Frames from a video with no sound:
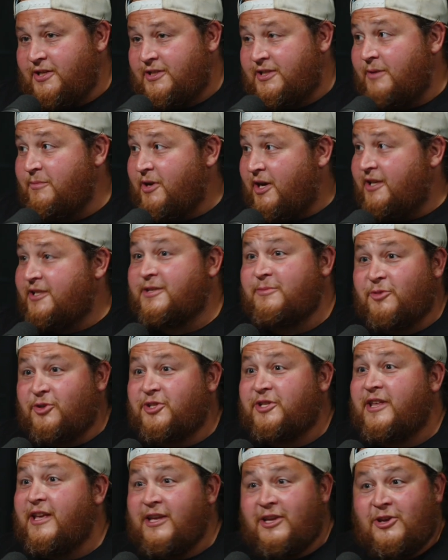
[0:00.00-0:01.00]
Some customers
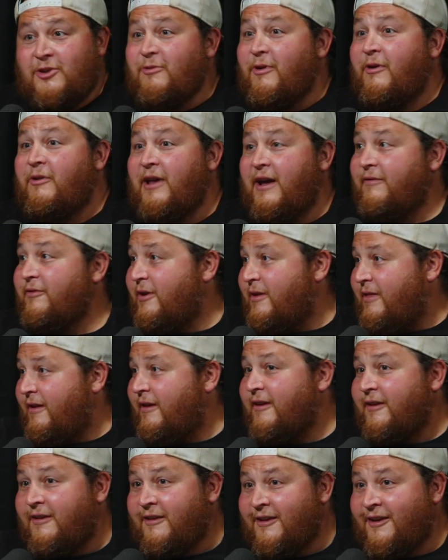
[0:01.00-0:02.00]
think you own
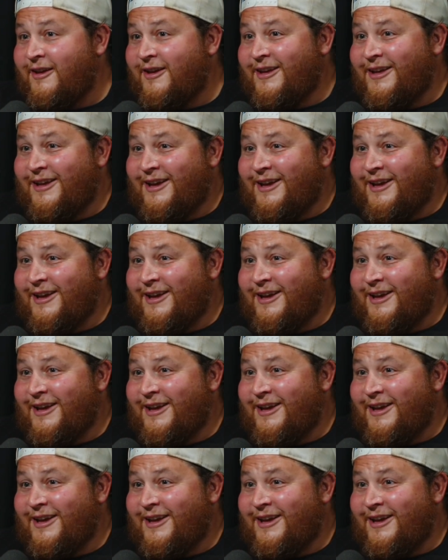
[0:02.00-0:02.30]
everything. Yep.